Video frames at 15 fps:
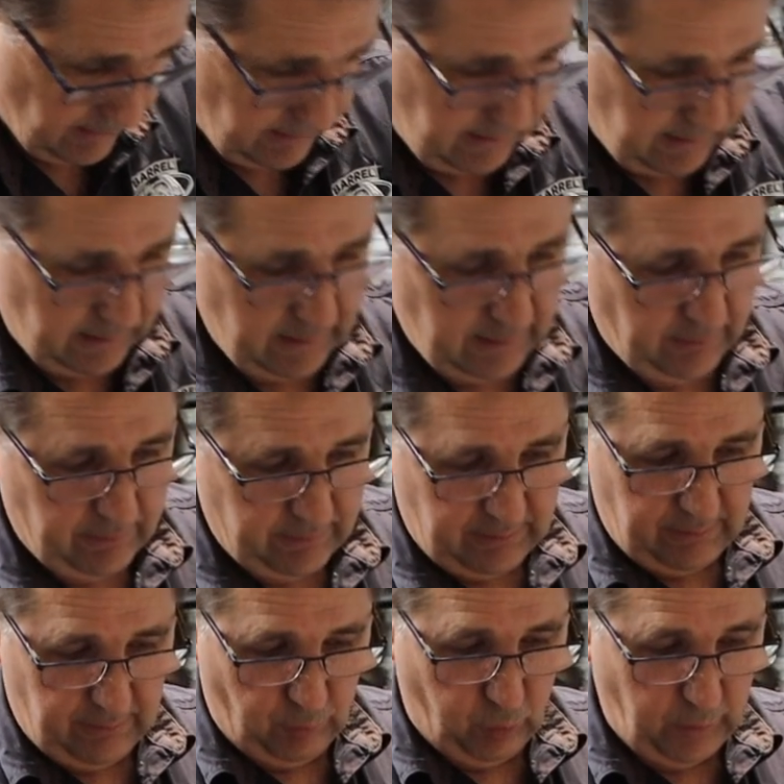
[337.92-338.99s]
See,
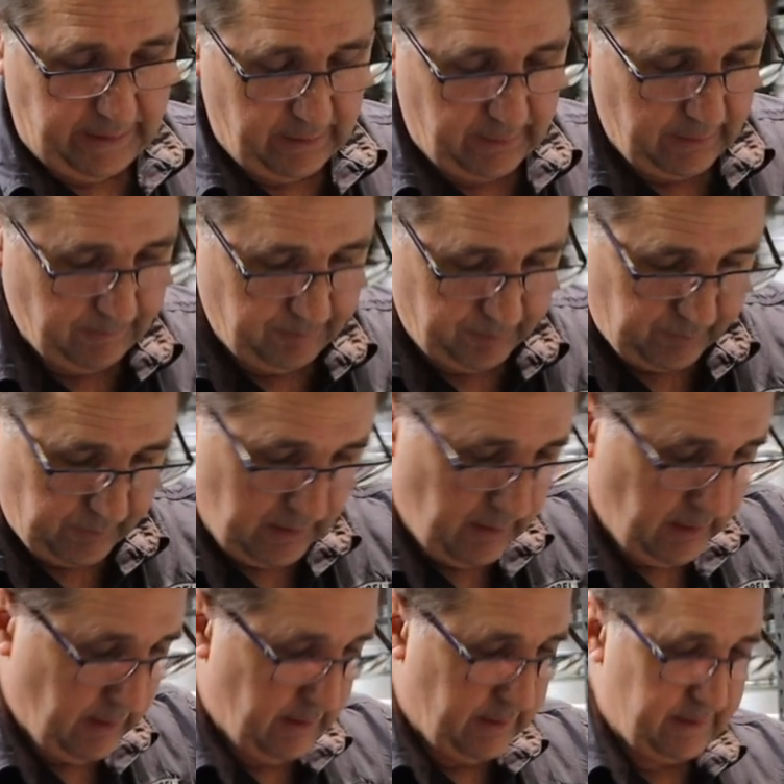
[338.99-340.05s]
they're weird.
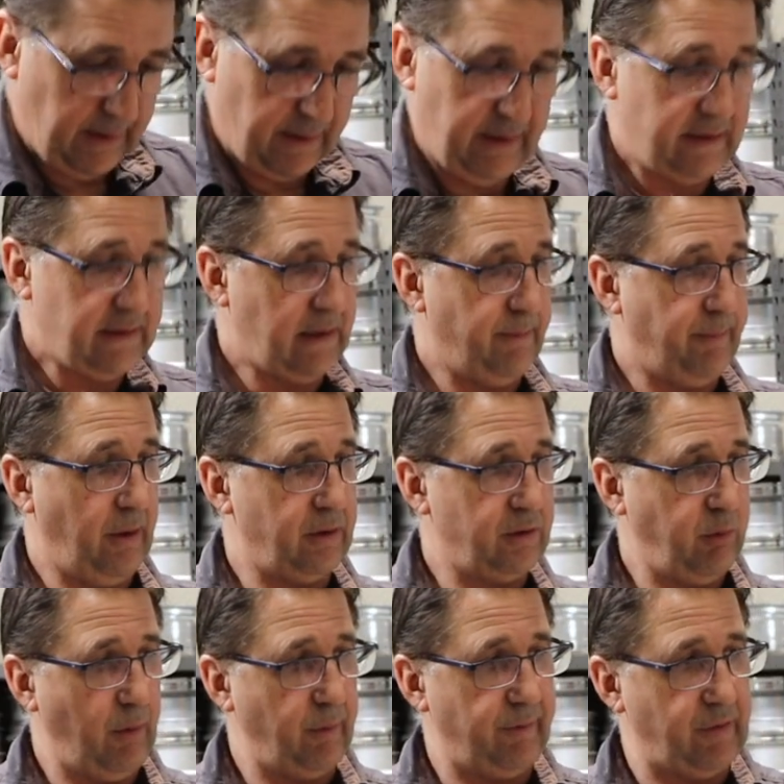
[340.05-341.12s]
So these are the bolts.
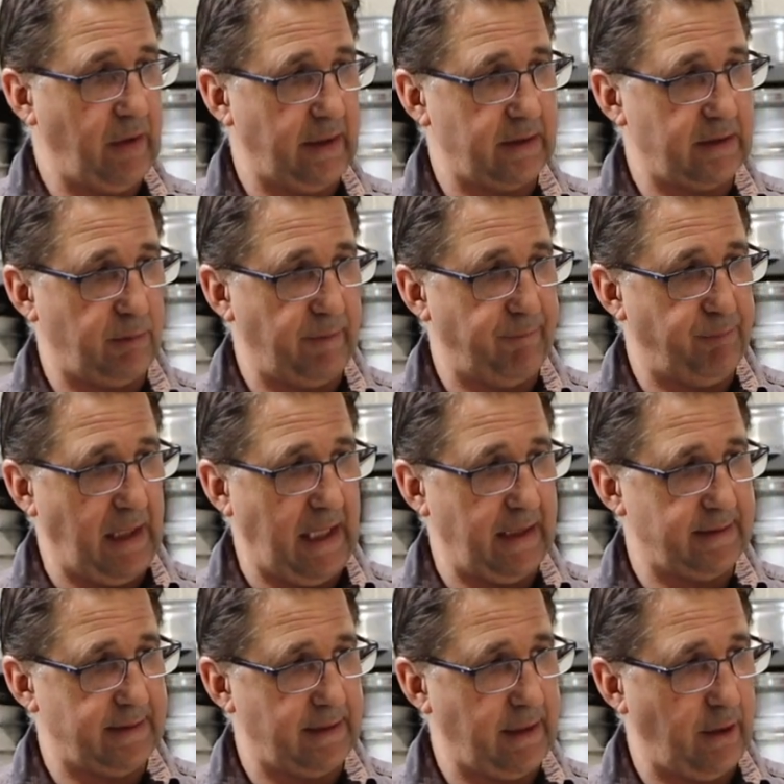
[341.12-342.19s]
What we've done is we've
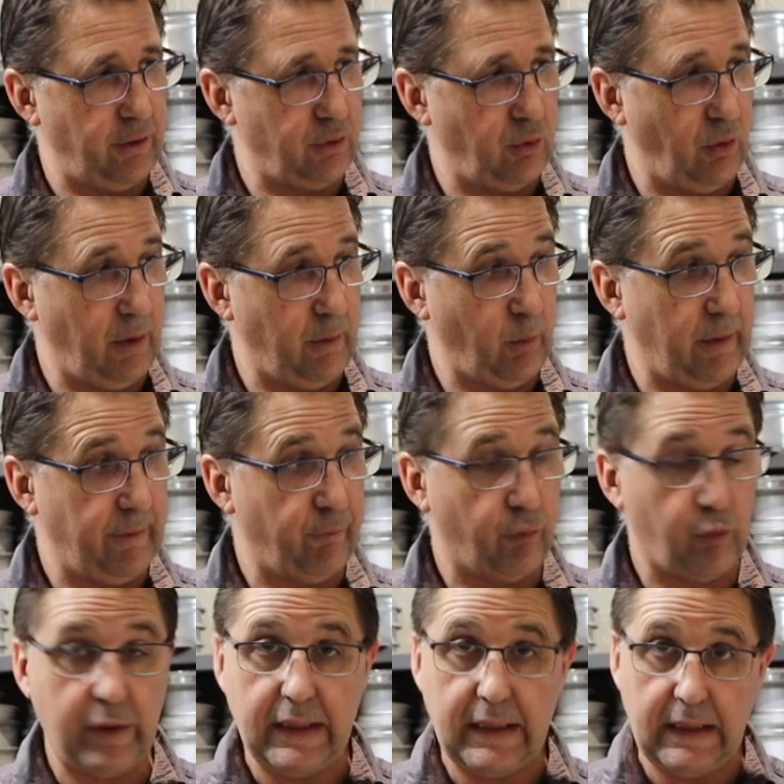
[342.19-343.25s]
blasted those all and we've
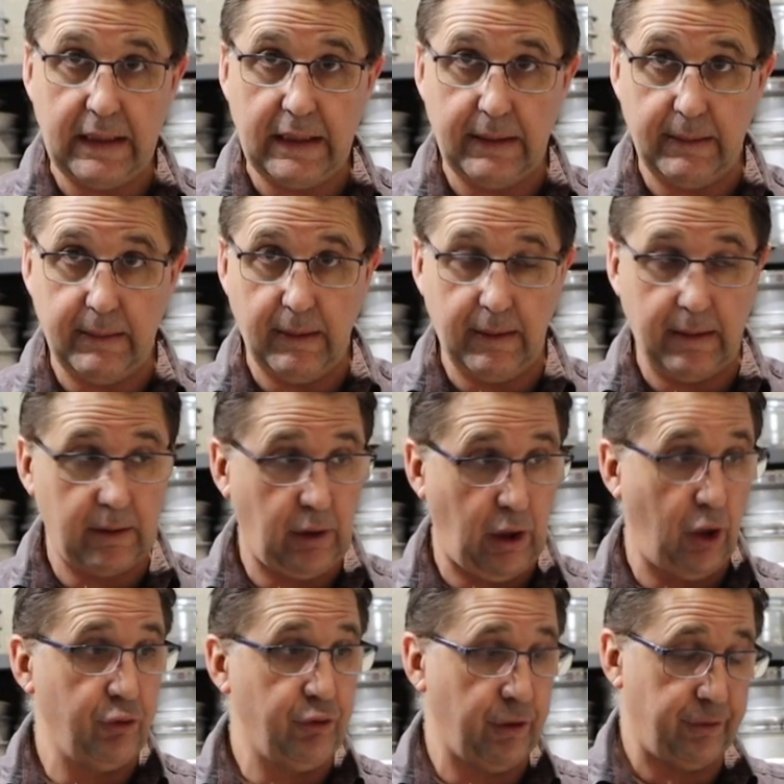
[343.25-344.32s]

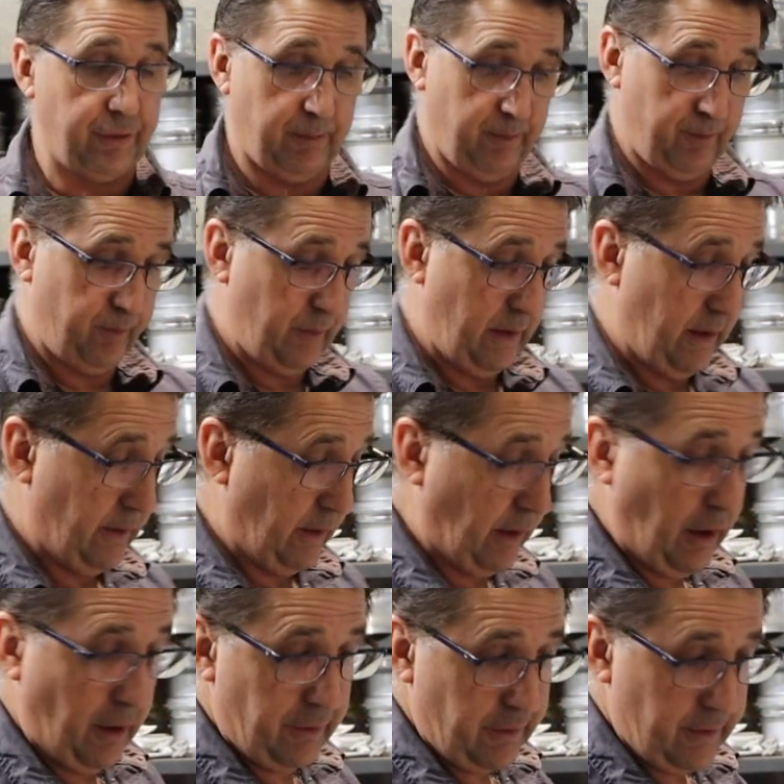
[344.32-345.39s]
re-coated them in the
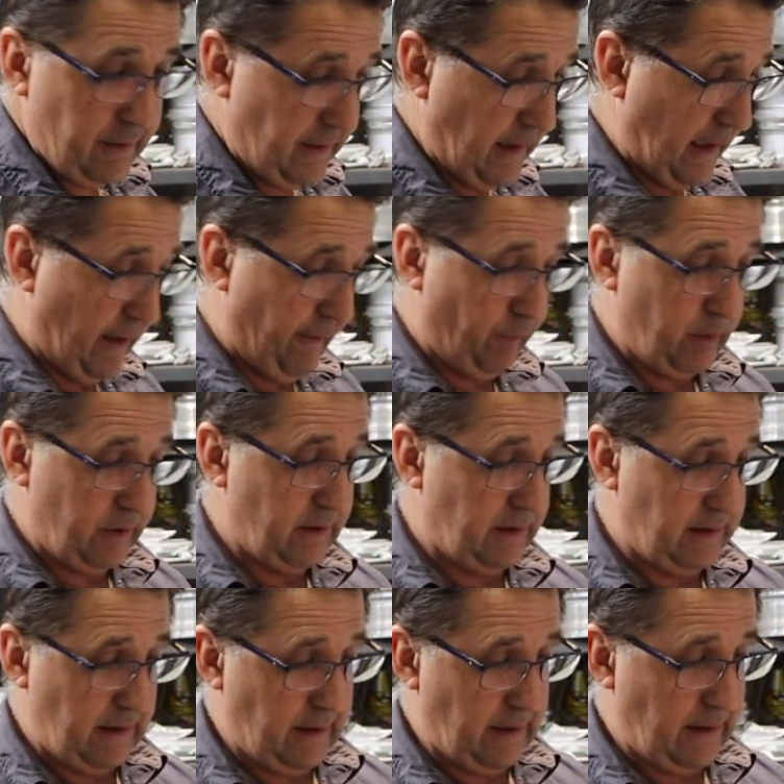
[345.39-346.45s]
coating that they have, which
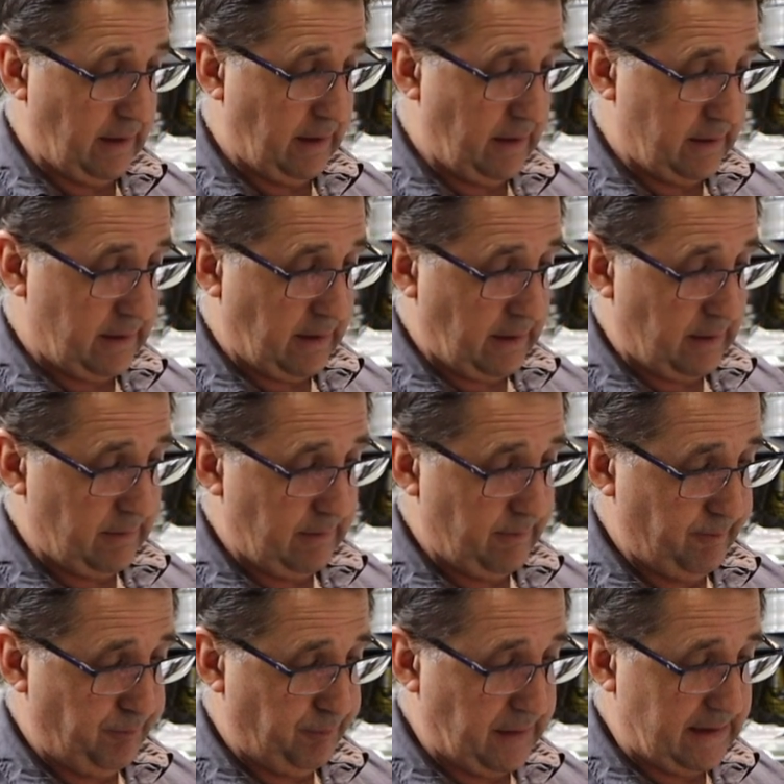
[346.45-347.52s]
is it's a
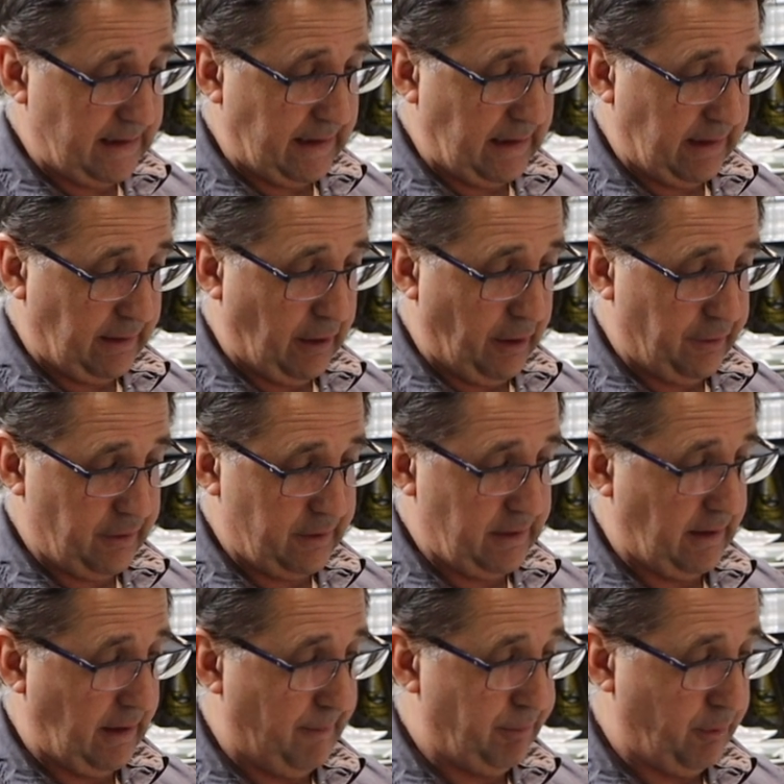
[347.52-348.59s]
particular coating
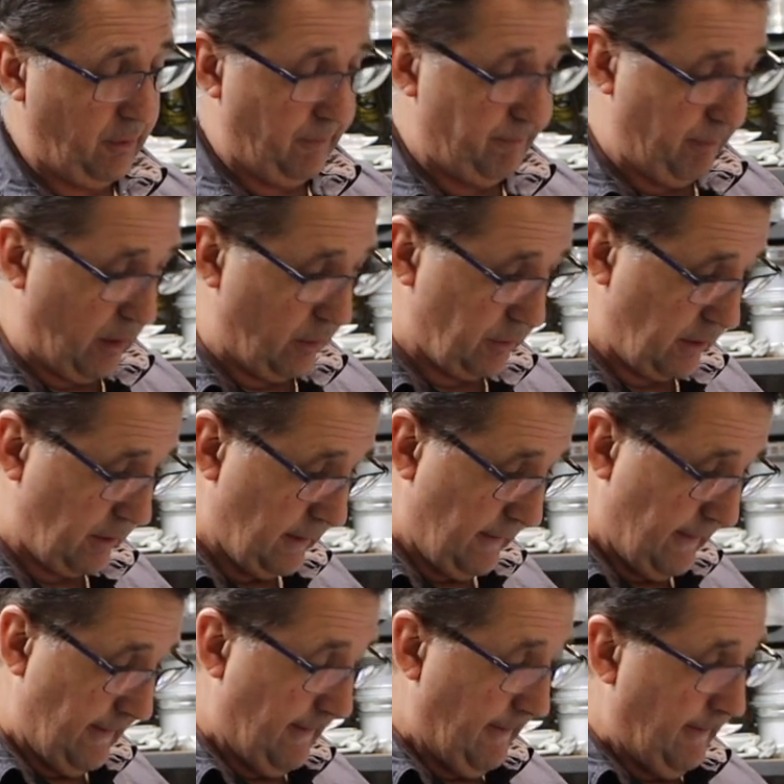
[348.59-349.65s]
that they put on bolts
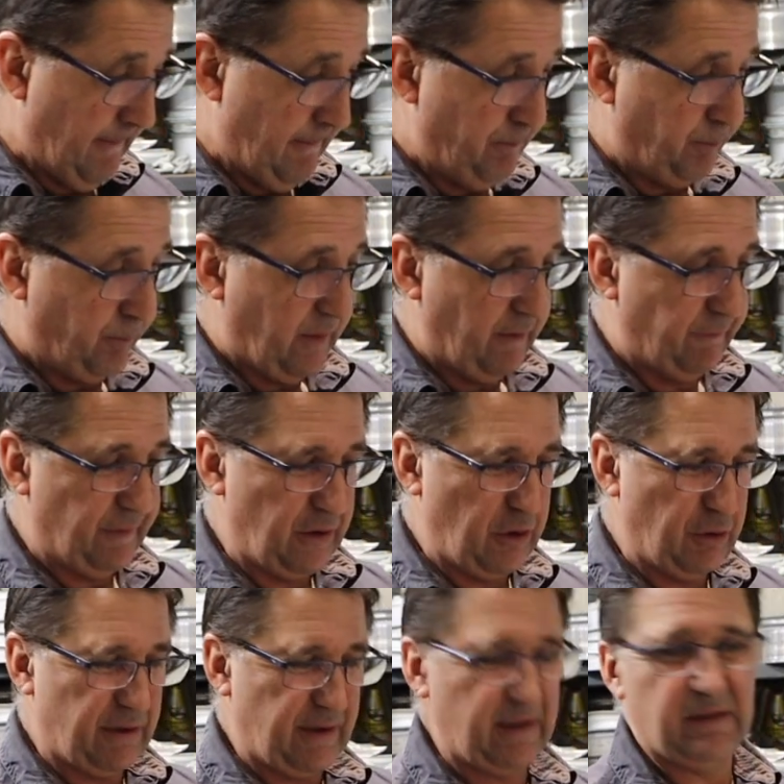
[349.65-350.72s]
for
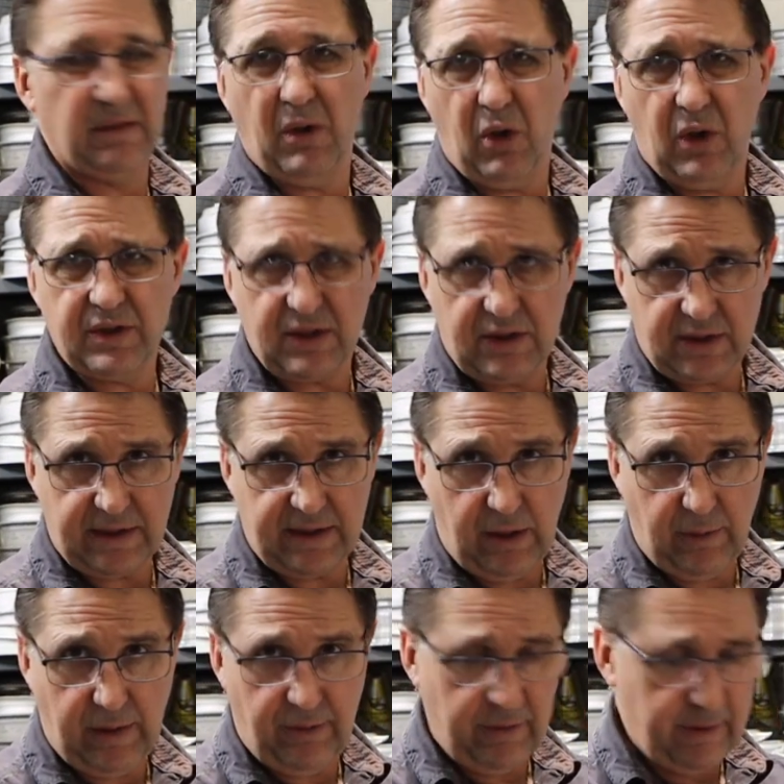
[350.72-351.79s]
use in ice and
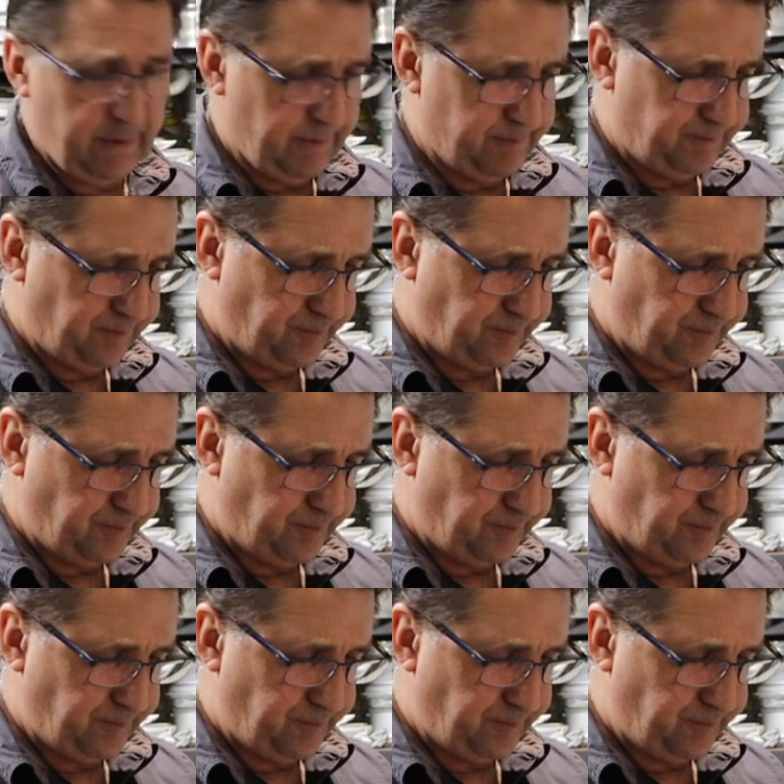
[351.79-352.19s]
snow areas.